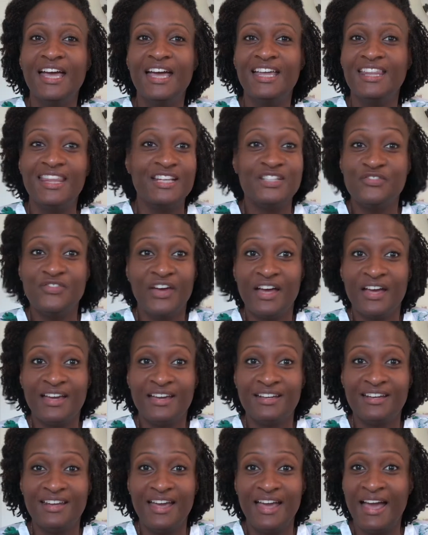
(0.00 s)
that's fine.
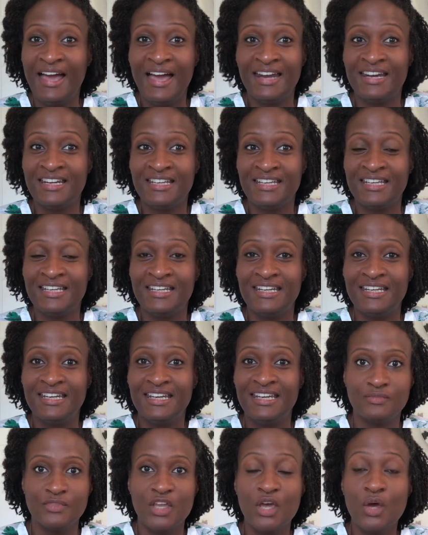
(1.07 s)
Add it in.
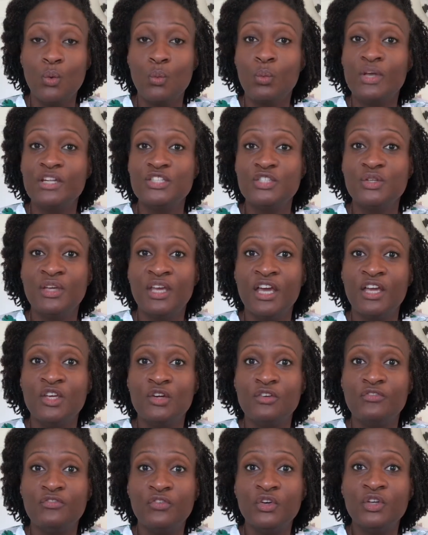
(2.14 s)
Once you get your
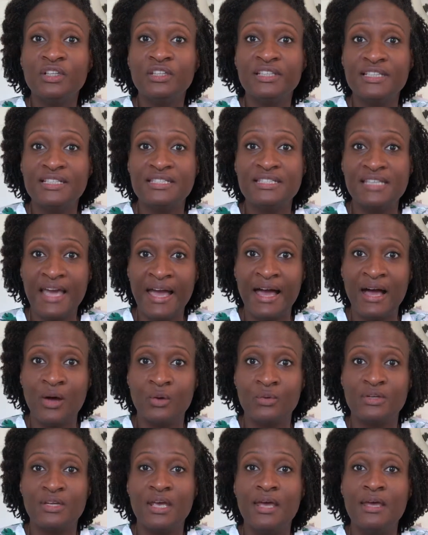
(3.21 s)
full list
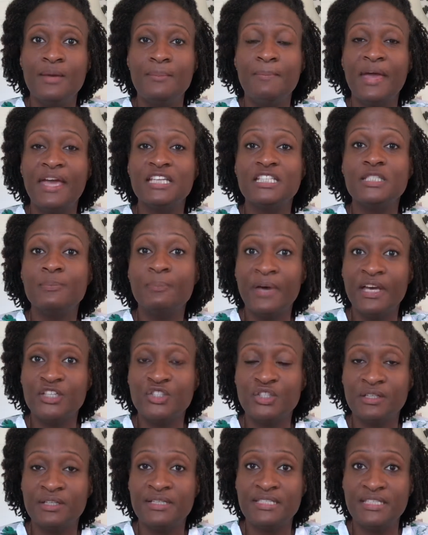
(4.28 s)
out, pay
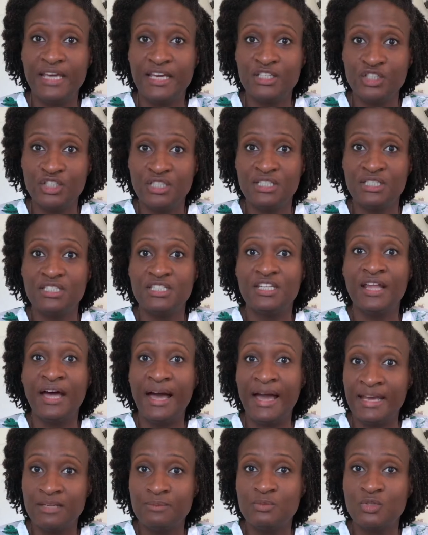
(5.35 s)
special attention to the
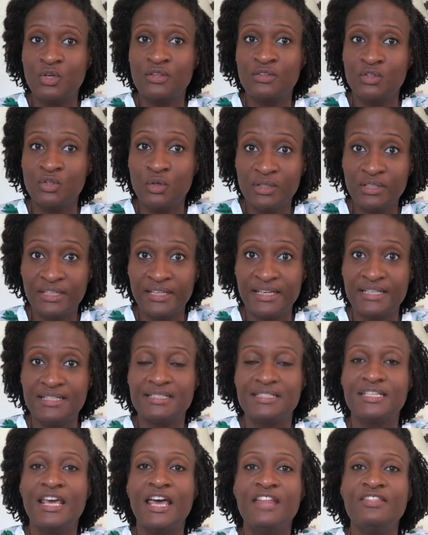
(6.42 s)
items on your
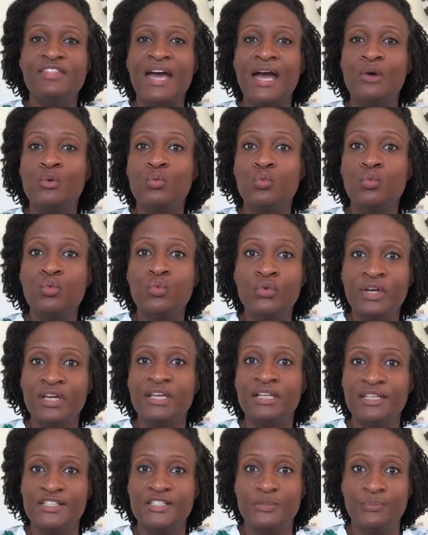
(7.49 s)
list that
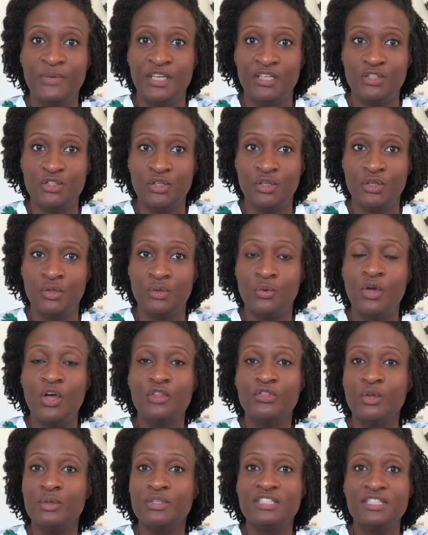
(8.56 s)
really speak to you.
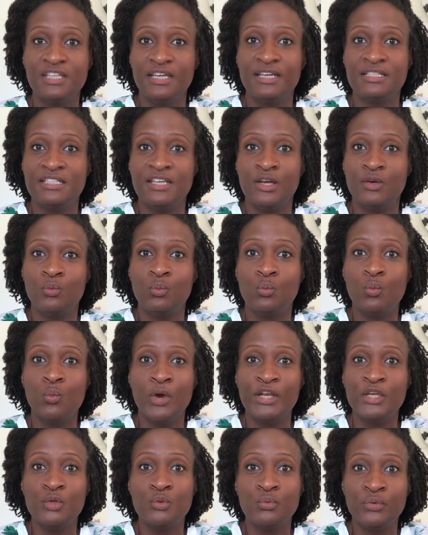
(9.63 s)
Those things that
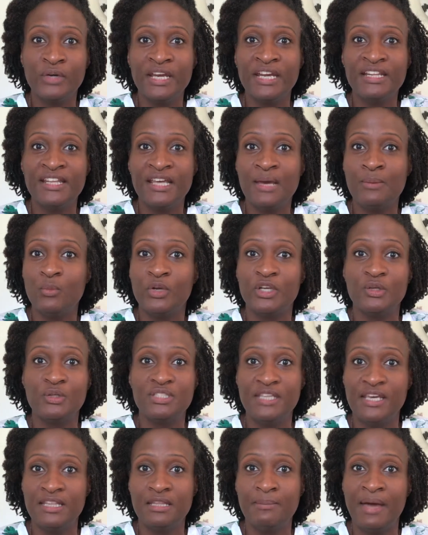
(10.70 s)
when you read them, when you
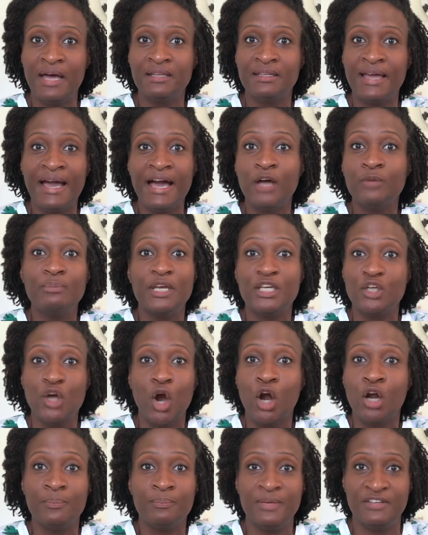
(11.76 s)
say them out loud, make your
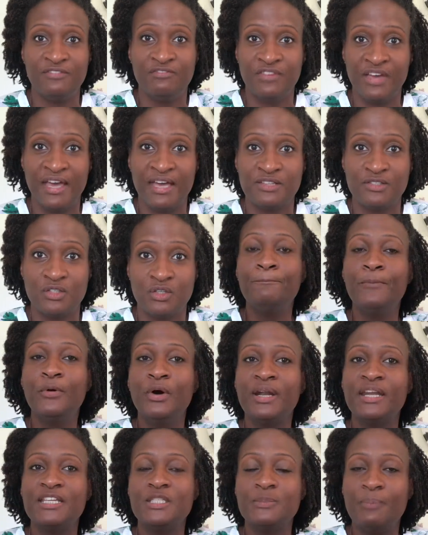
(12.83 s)
heart beat faster.
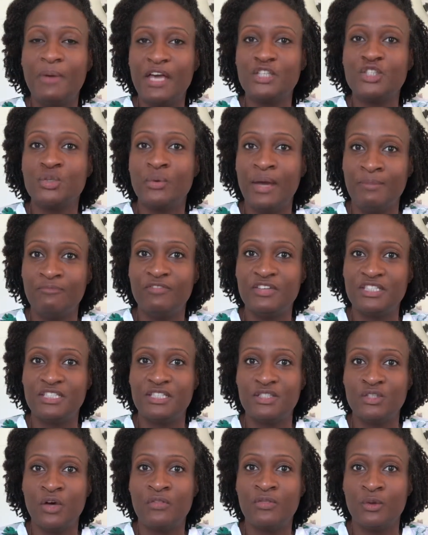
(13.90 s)
Put a special
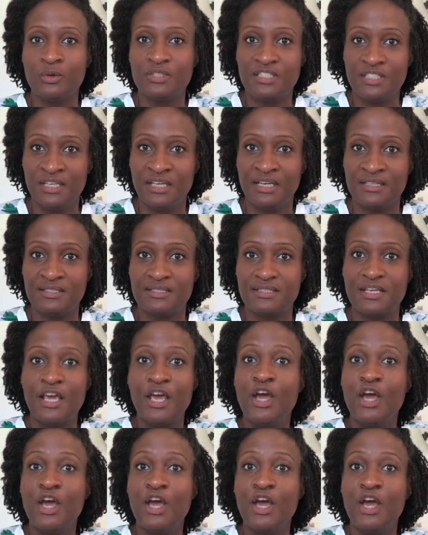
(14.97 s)
emphasis on those things.